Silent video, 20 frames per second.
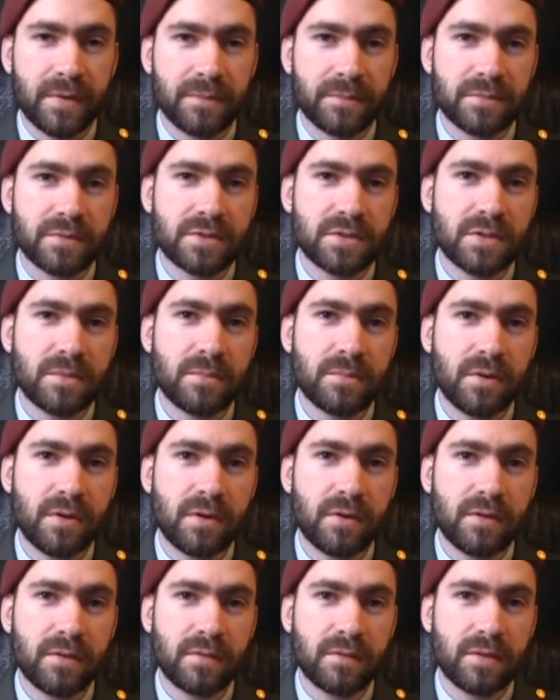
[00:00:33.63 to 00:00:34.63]
some
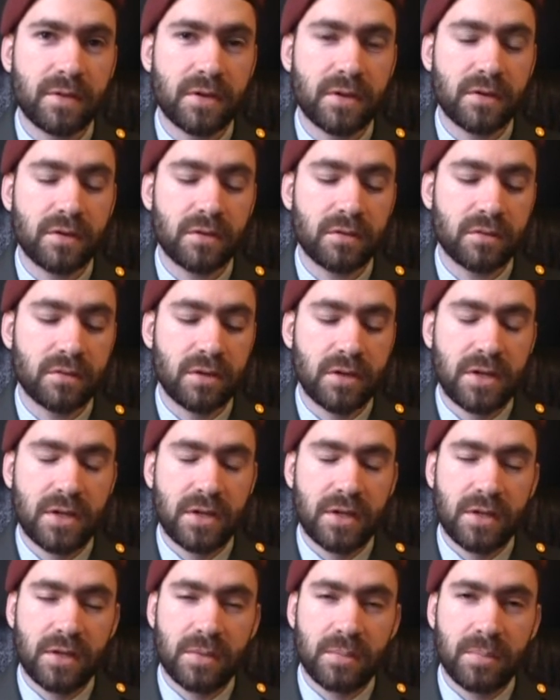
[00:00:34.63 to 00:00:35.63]
of their
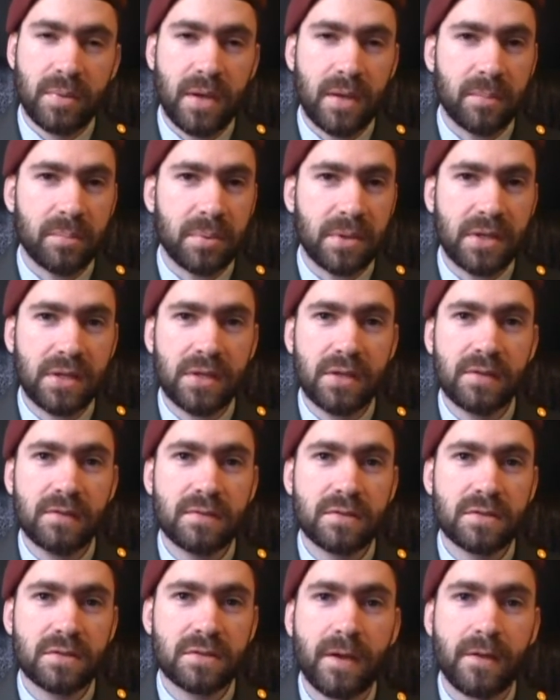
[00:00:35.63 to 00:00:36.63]
pet
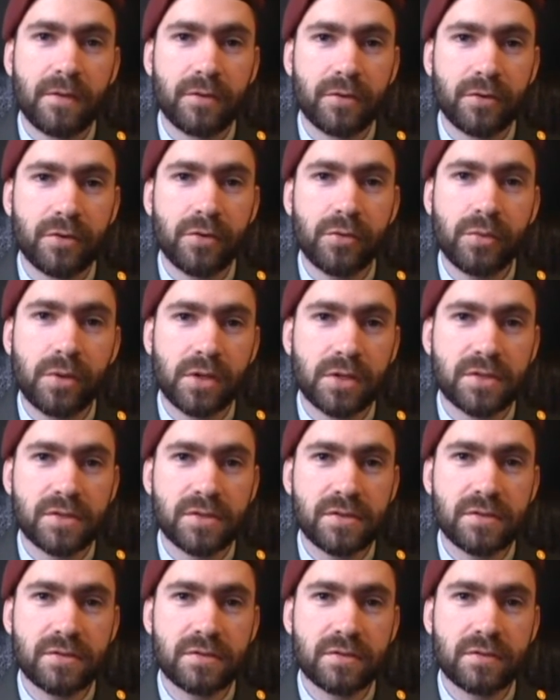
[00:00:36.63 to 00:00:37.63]
peeves, their
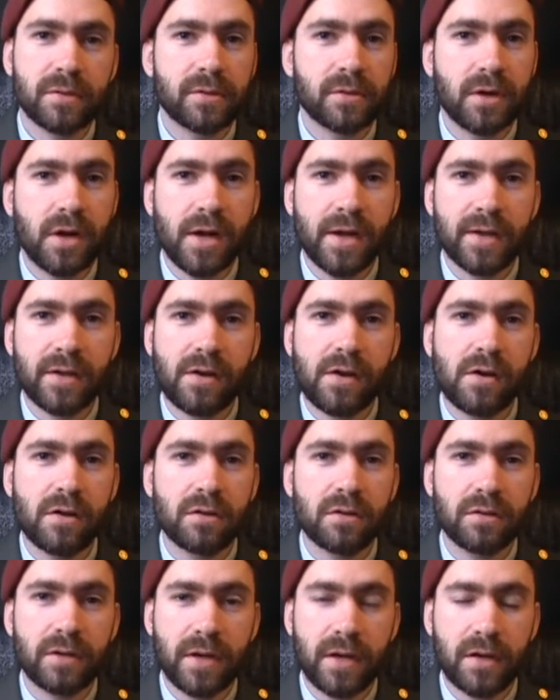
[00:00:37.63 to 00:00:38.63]
nuances, their eye
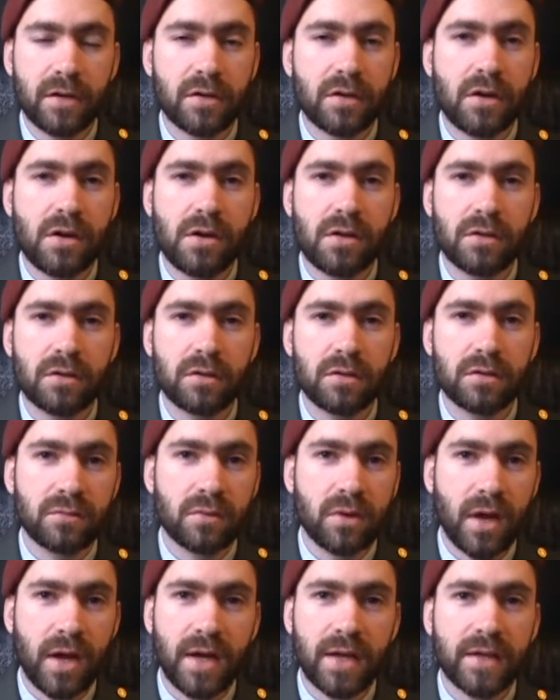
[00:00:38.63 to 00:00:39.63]
color, hair color,
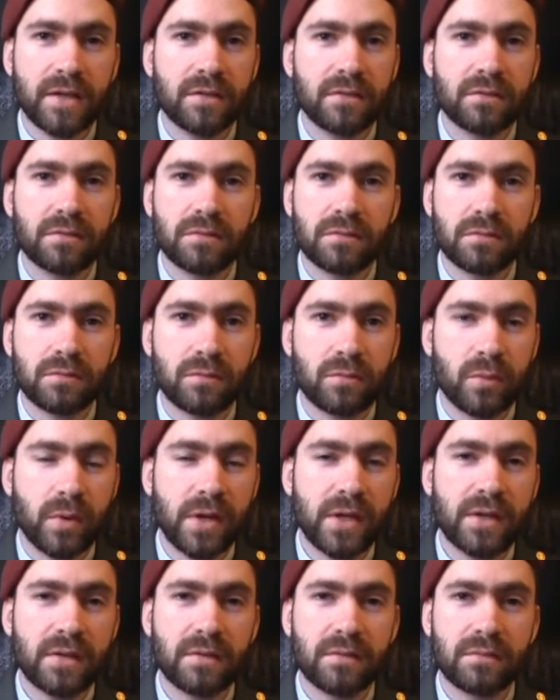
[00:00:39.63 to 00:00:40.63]
height,
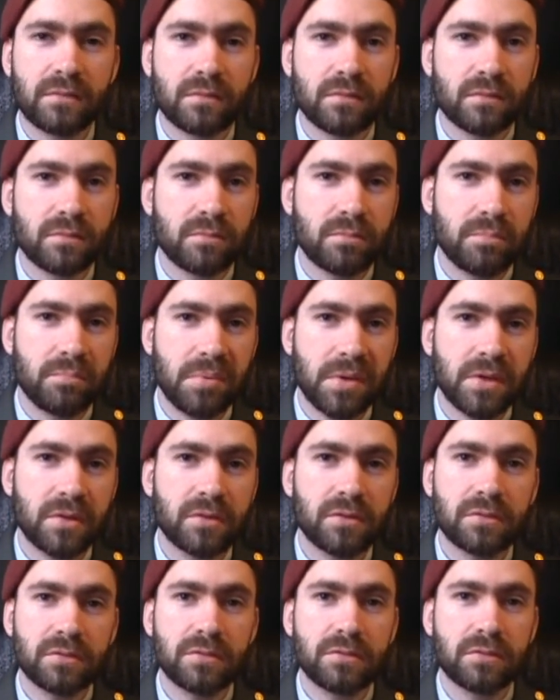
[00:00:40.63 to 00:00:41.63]
weight,
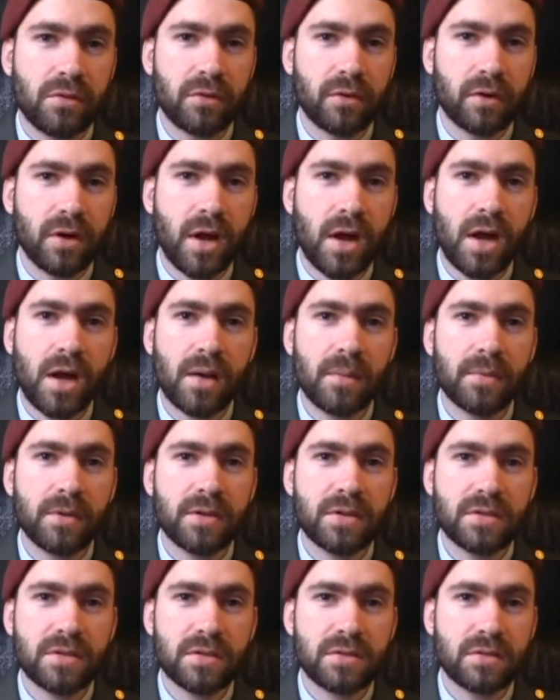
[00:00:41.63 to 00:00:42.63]
build, their
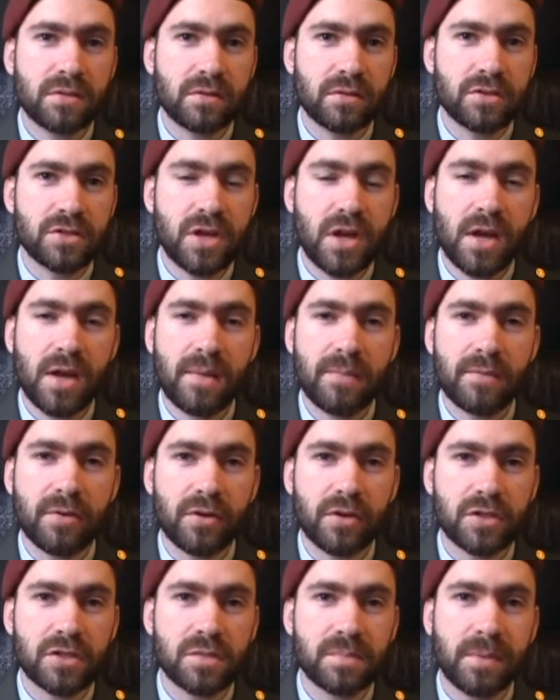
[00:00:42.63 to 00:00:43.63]
hobbies, their job,
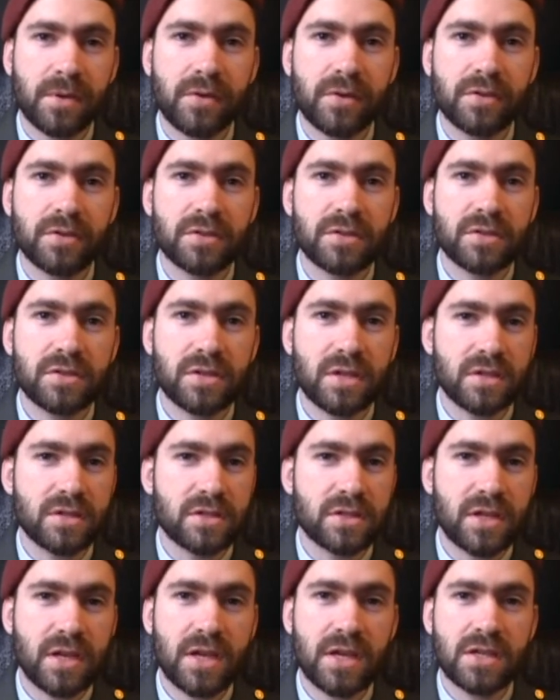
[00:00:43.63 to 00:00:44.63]
their experiences,
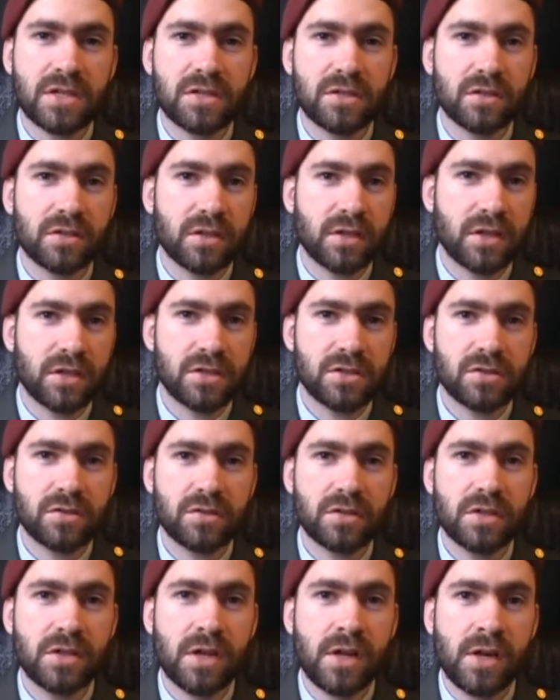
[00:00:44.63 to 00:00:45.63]
education,
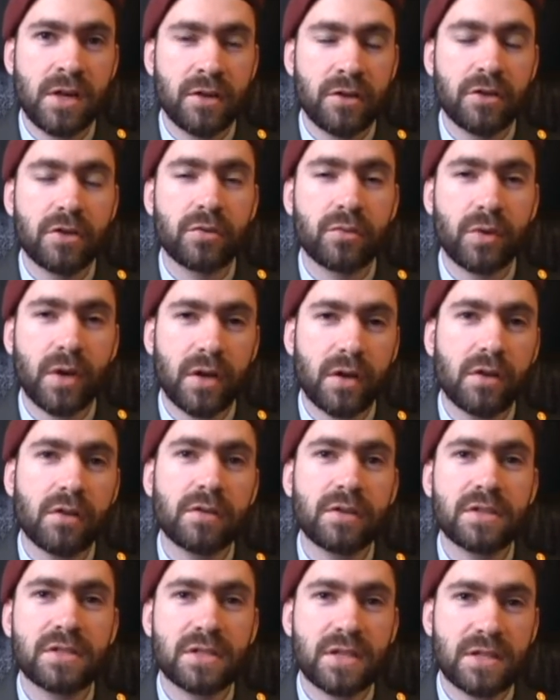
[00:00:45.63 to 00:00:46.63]
history. You can write
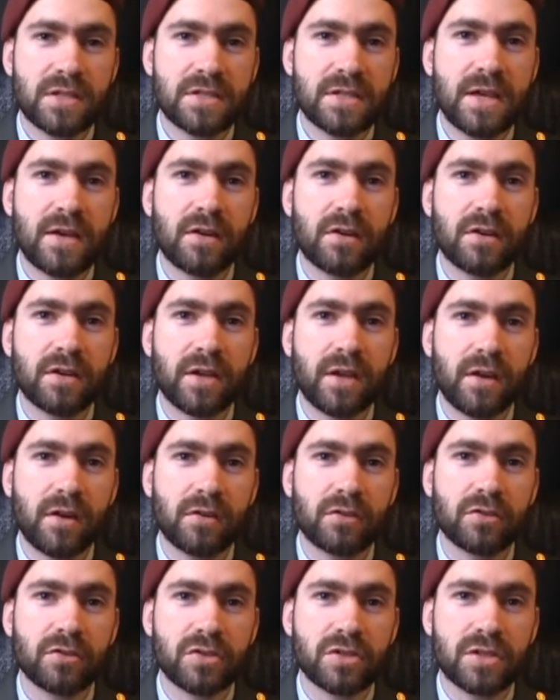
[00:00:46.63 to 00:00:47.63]
all these things down on a
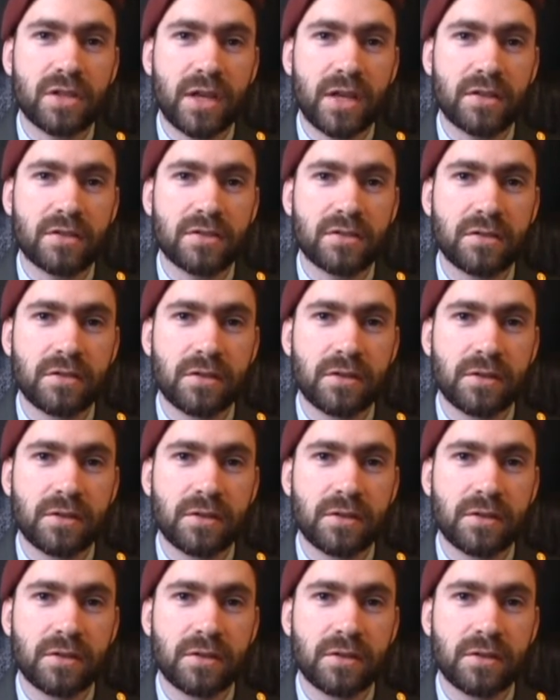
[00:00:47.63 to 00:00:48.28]
character sketch.